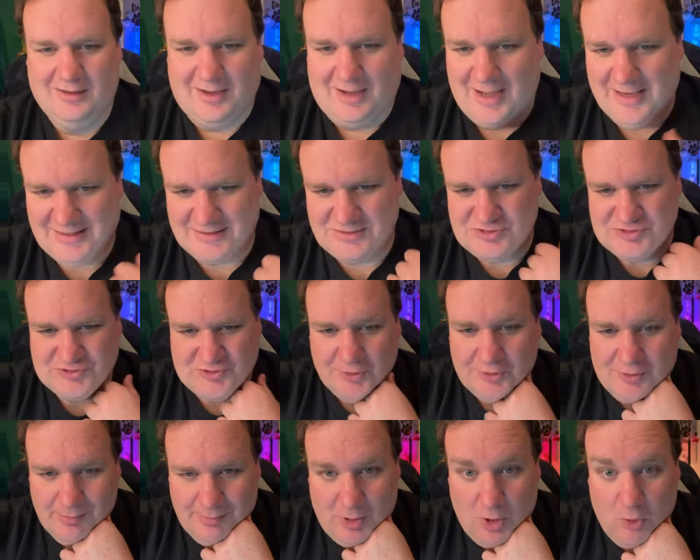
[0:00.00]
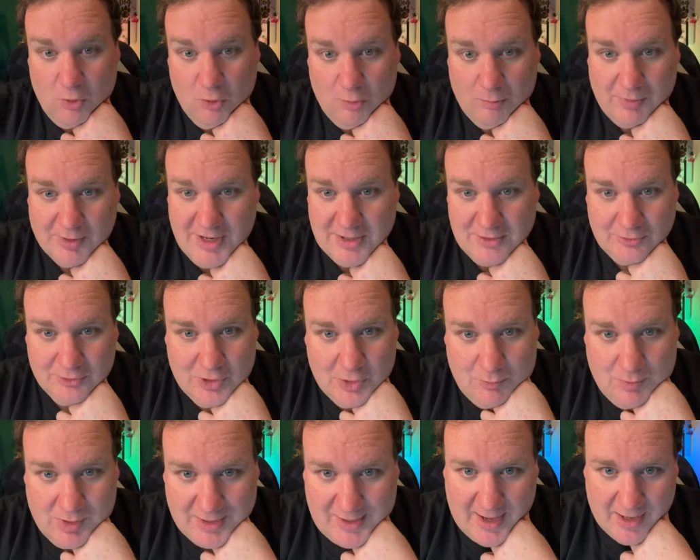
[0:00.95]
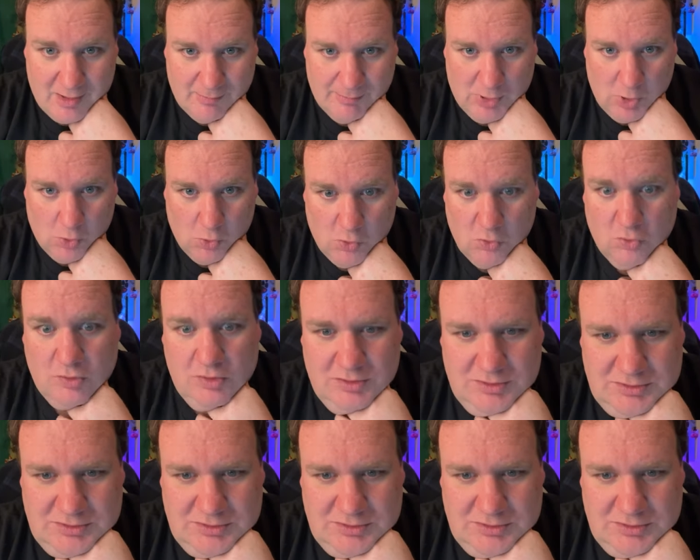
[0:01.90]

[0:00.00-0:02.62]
I can start a poll, but I don't know what kind of poll.